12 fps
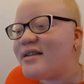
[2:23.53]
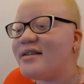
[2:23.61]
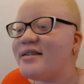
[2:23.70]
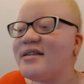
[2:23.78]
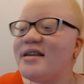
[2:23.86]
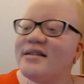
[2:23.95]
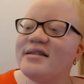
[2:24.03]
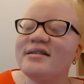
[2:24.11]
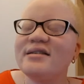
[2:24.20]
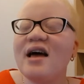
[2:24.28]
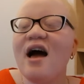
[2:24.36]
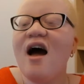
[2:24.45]

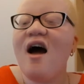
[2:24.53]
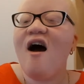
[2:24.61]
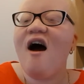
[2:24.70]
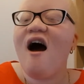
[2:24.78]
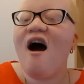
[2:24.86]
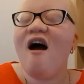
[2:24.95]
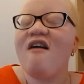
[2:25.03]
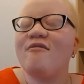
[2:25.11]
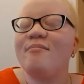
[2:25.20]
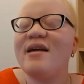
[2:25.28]
since I